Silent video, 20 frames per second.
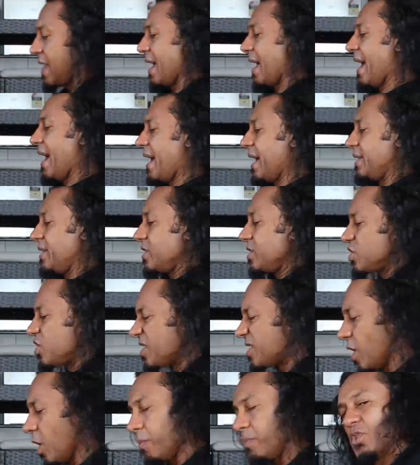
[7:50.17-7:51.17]
and it
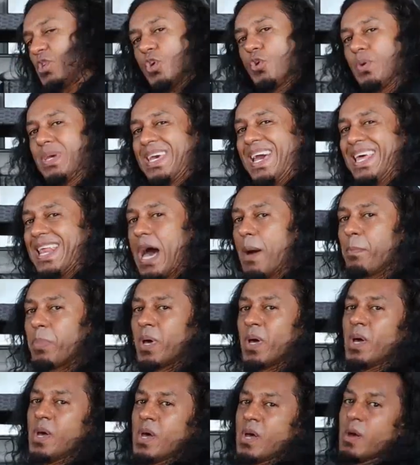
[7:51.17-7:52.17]
just helps you get
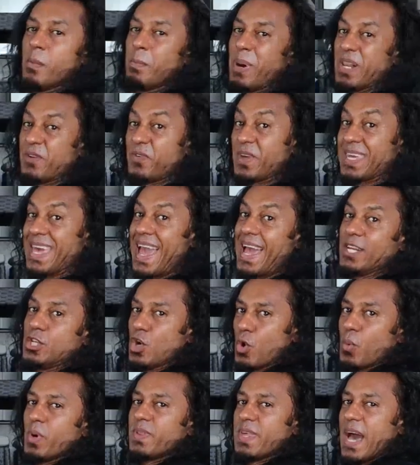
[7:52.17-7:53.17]
up but if you can
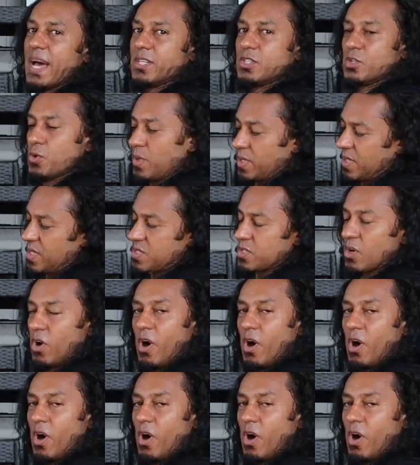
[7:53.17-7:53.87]
do it without doing this,